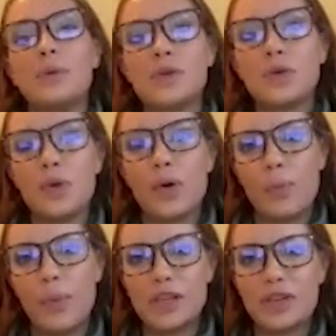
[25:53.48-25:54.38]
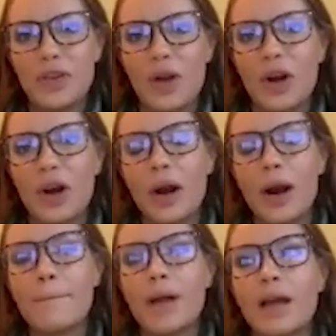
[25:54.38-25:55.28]
you too much longer,
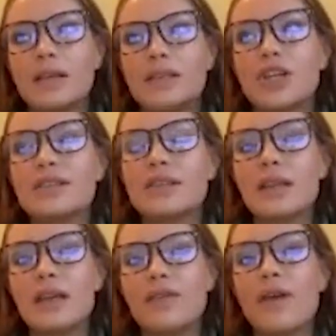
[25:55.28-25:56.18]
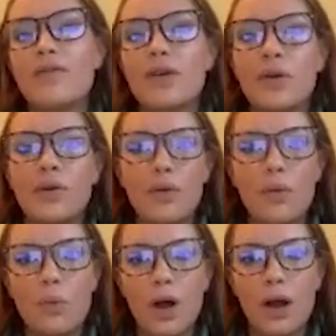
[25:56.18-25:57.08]
but just to leave
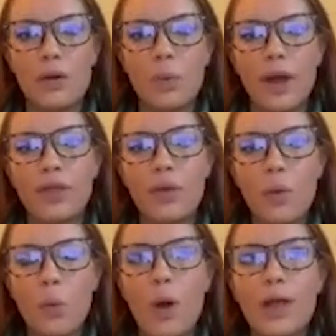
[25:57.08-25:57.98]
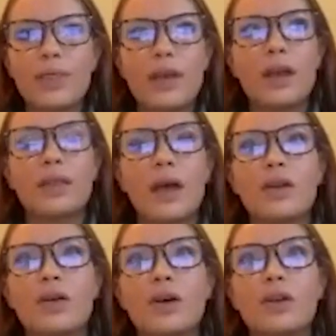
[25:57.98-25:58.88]
everyone with one thing that
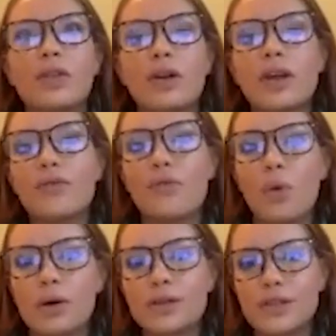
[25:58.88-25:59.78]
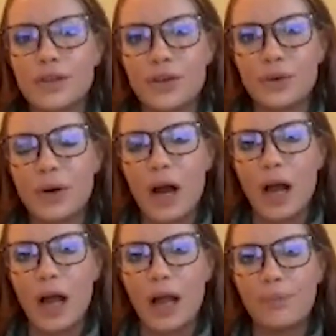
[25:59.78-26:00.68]
you're looking forward to
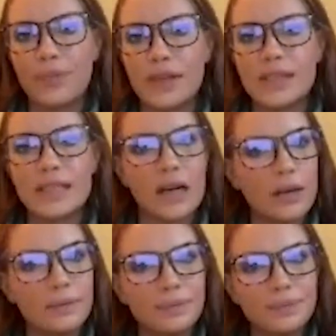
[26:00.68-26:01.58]
this year?